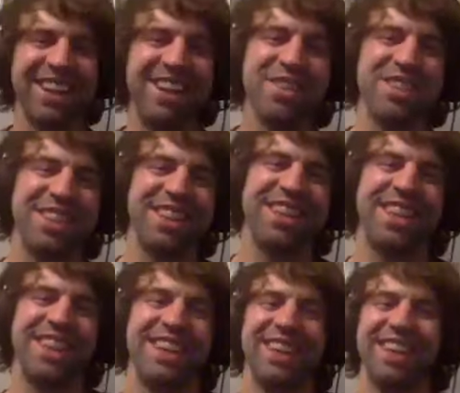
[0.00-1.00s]
it was
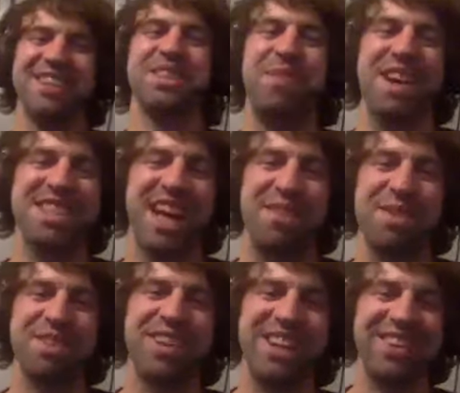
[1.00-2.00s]
the best
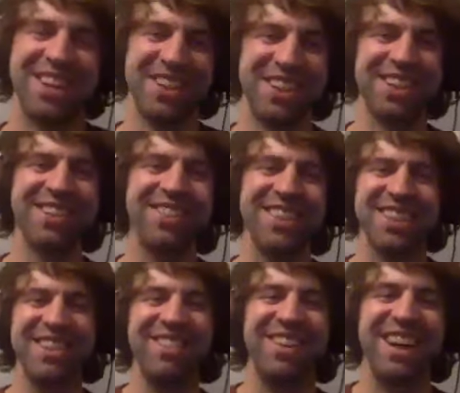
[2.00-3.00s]
atmosphere at Goodison,
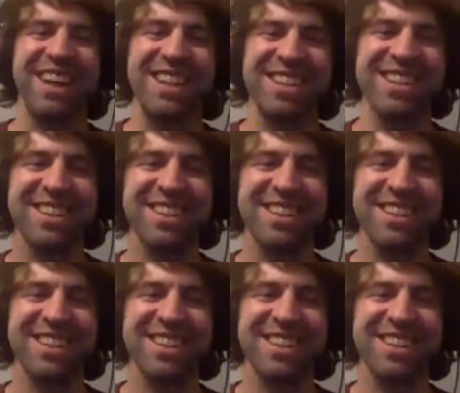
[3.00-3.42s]
wasn't it, for ages?